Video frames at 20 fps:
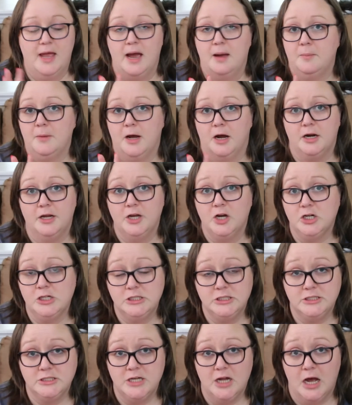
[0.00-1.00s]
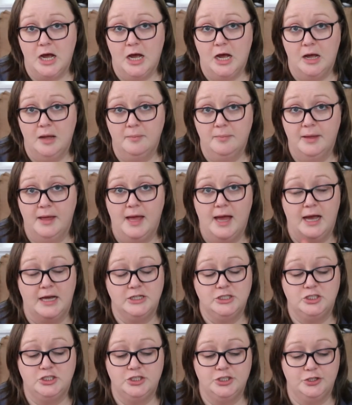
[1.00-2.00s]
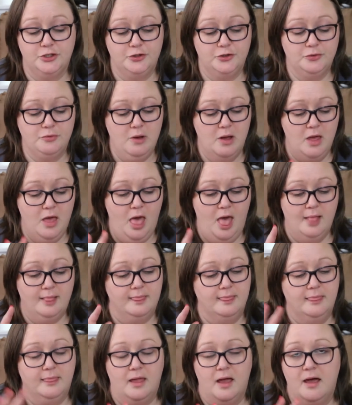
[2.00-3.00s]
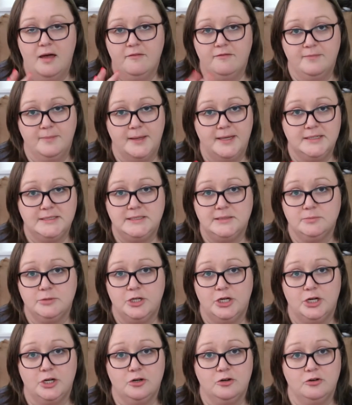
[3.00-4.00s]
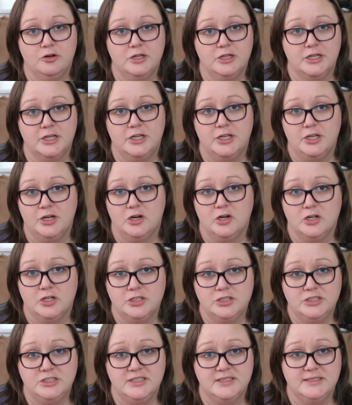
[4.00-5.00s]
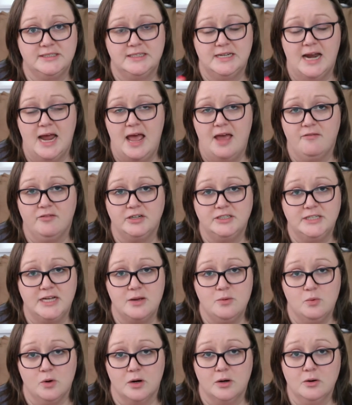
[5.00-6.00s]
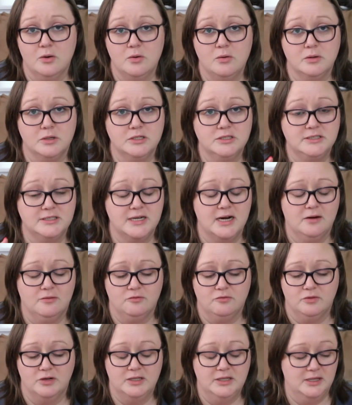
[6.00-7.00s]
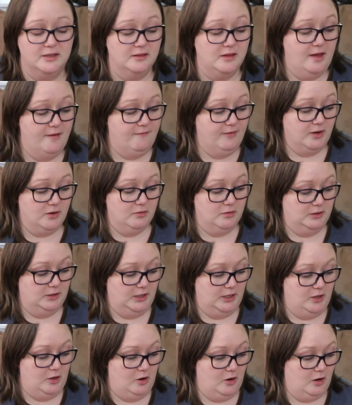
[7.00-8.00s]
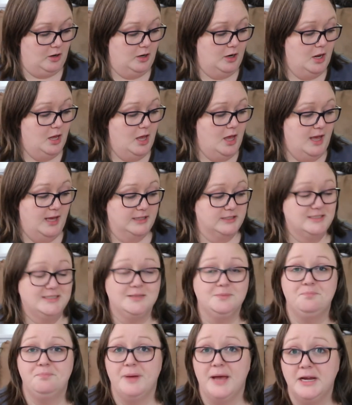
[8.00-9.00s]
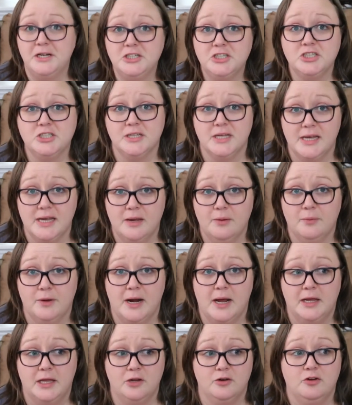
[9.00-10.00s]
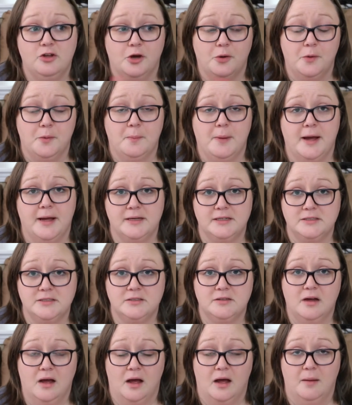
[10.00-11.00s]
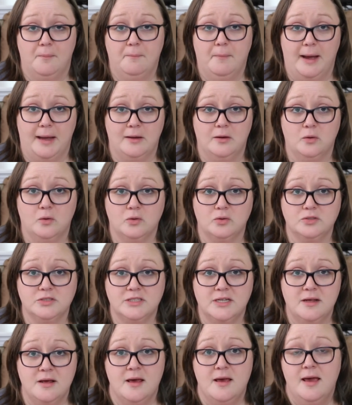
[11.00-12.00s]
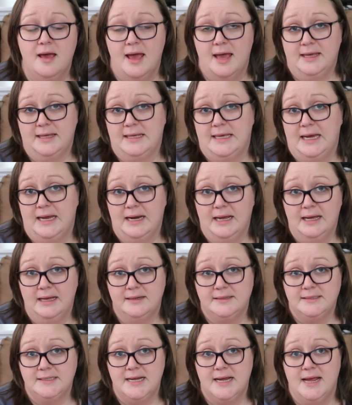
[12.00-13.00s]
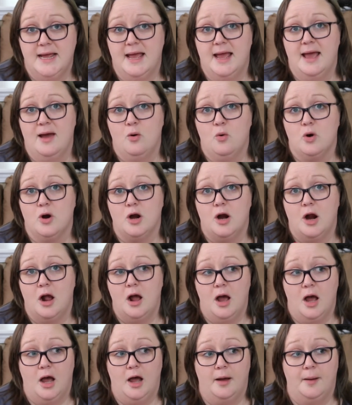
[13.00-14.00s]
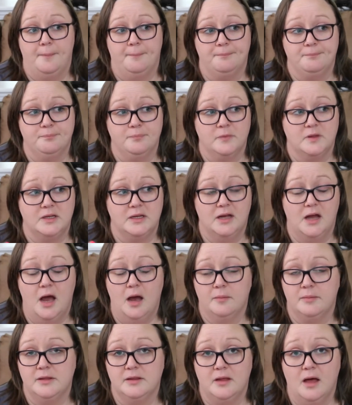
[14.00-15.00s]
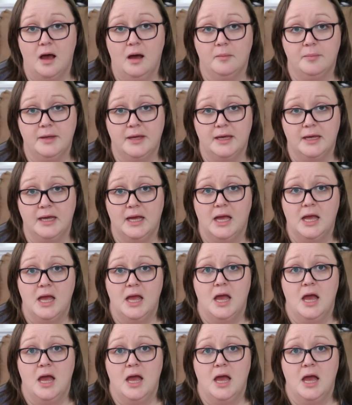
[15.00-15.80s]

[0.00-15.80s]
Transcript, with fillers: I'm not a yarn snob. I do love me some good acrylic yarns. It's an everyday workhorse and I really love acrylic yarn. Especially when I can go to my uh, Michael's and get it or um, Hobby Lobby